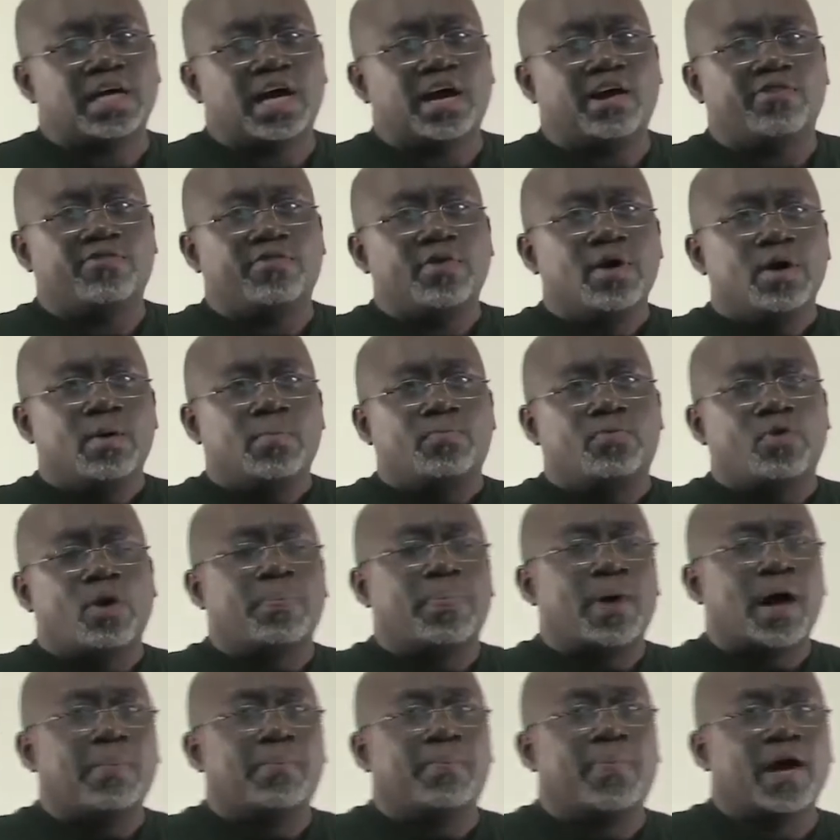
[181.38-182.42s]
have
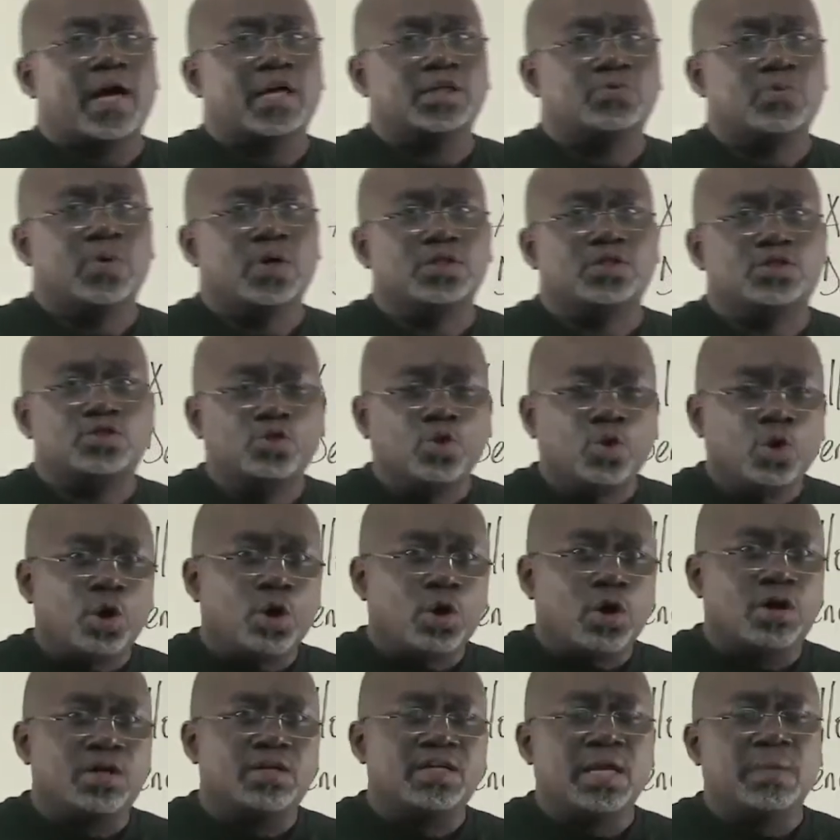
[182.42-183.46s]
proper passwords to
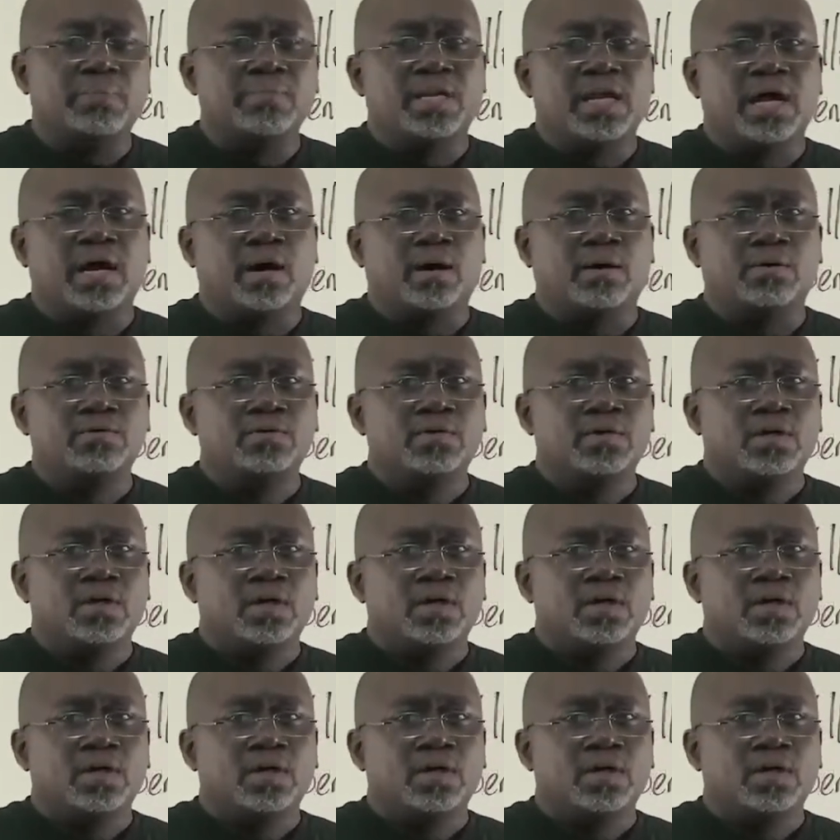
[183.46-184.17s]
lock them down,